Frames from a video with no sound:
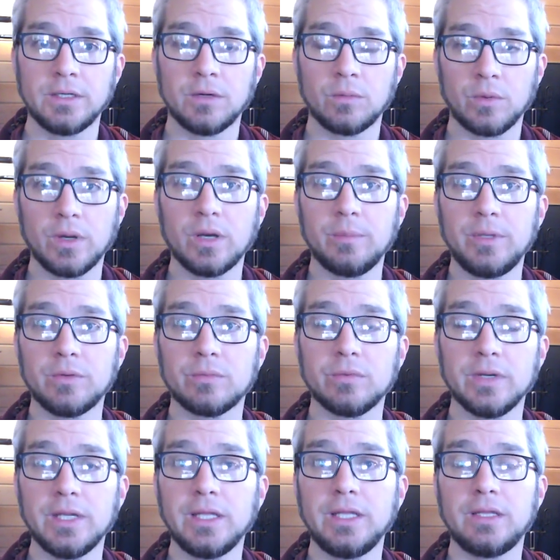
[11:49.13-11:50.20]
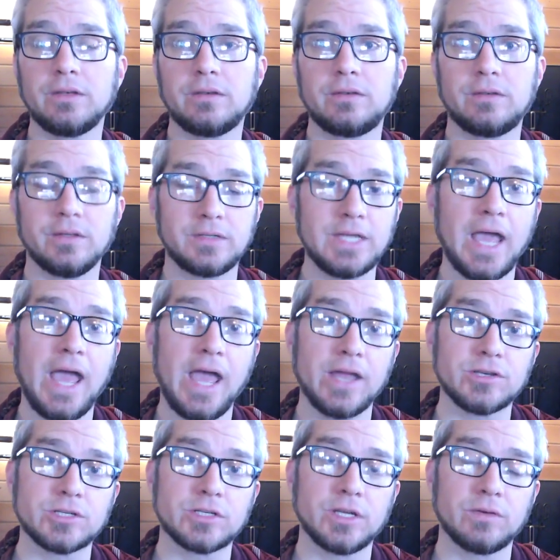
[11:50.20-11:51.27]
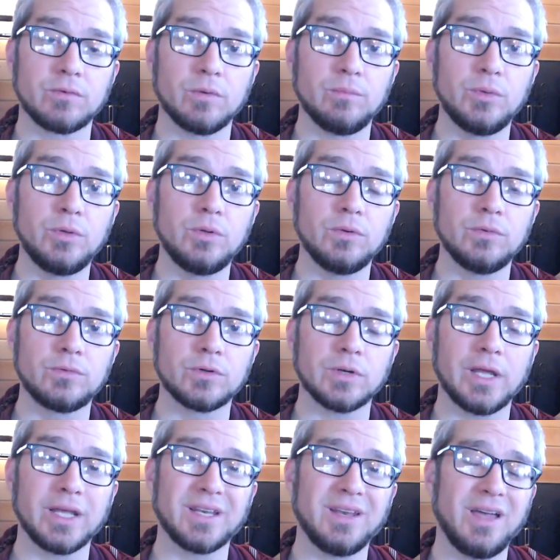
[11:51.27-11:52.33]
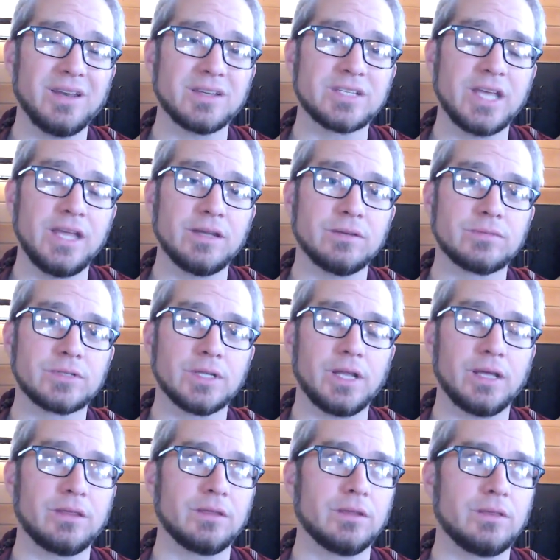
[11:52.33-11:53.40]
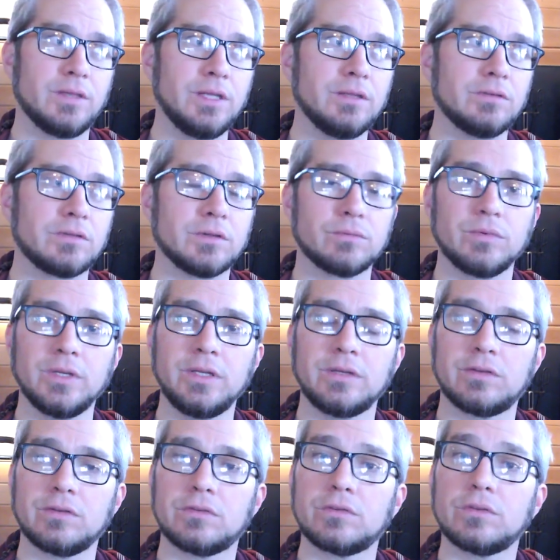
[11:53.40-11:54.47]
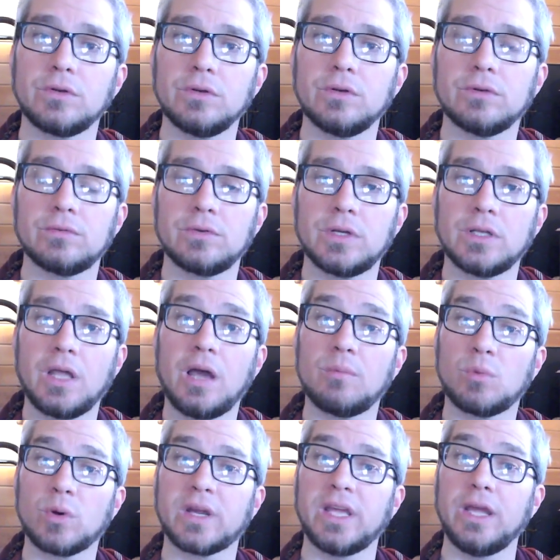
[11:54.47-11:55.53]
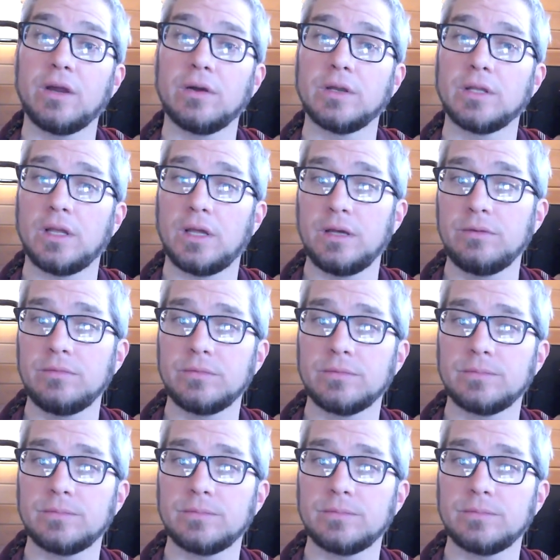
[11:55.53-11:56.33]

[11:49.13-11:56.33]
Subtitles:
we're going to be really detached and removed, or like not attentive to like the things that really deserve a lot more care and love.